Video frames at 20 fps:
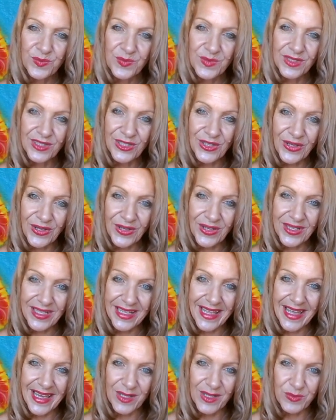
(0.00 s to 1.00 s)
learning
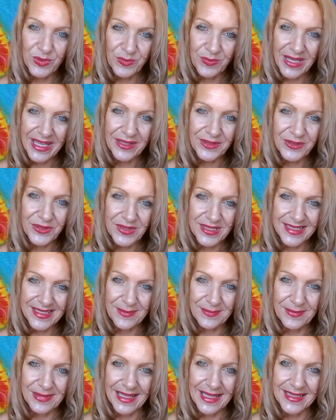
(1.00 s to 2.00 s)
how to put boundaries
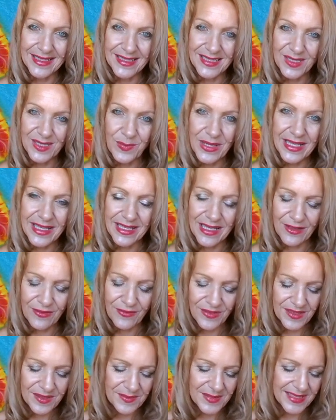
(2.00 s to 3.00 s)
in place and speaking
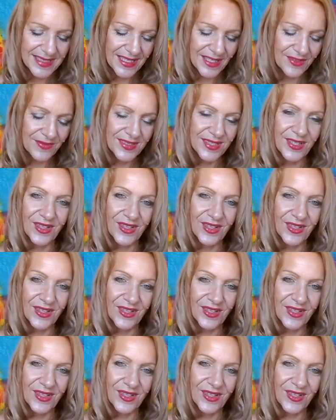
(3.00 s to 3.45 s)
up for themselves.